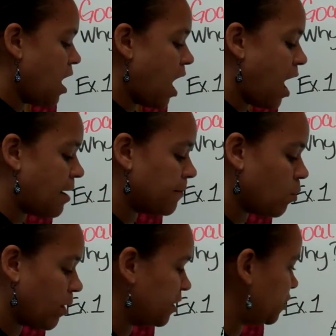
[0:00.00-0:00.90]
I'm
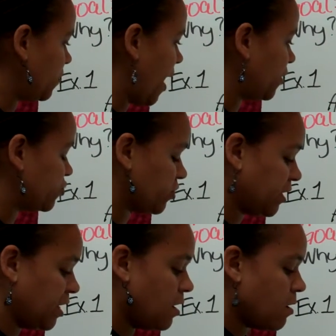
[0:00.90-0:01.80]
going to
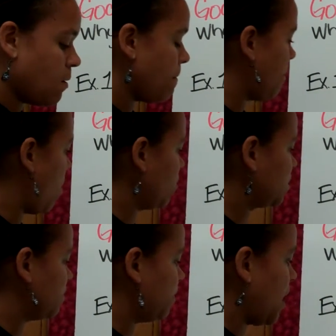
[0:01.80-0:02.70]
actually
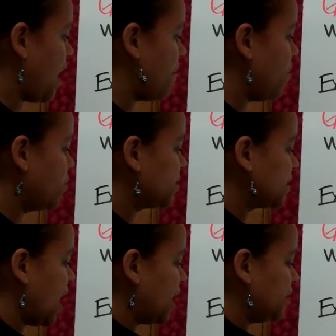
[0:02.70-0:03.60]
multiply both
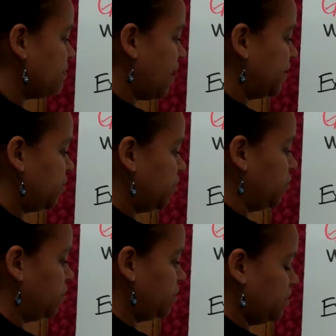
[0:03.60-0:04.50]
sides by
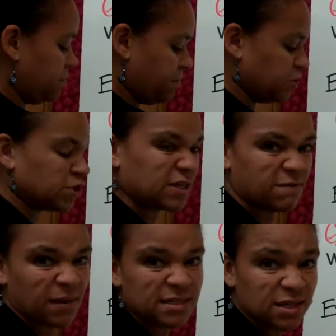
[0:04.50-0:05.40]
2. Let me just give
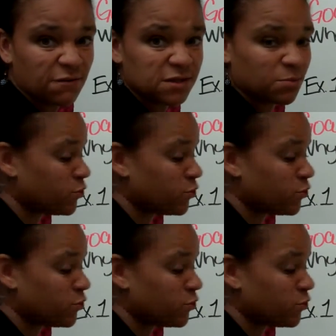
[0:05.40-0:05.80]
myself some